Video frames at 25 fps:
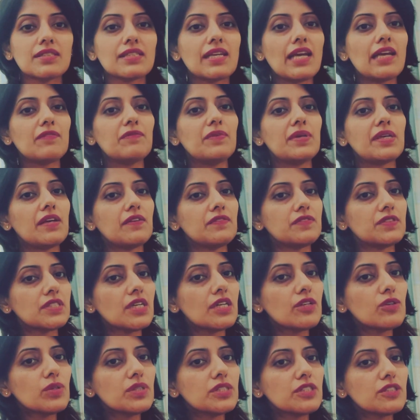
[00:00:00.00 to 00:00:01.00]
Can we give
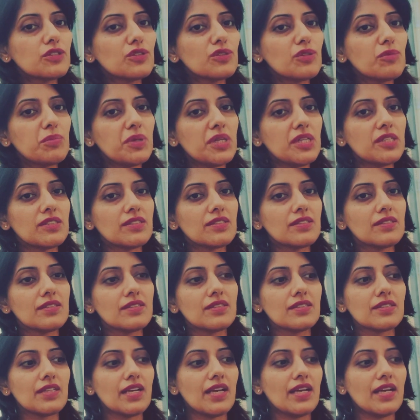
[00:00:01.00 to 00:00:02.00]
steroids to the patient?